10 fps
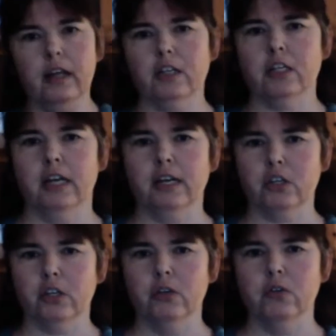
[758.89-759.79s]
as an
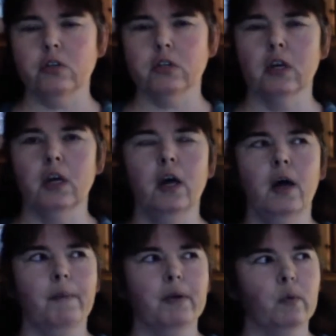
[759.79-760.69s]
excuse.
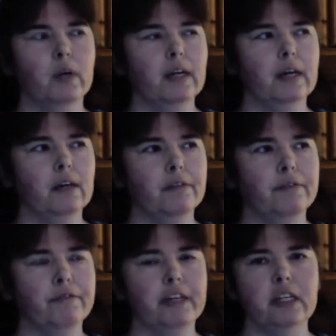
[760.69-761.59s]
But when I
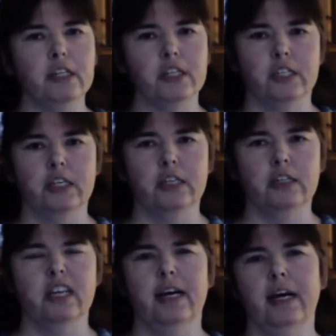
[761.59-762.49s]
finished
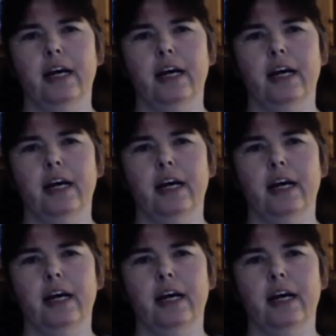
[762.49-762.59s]
it, yeah,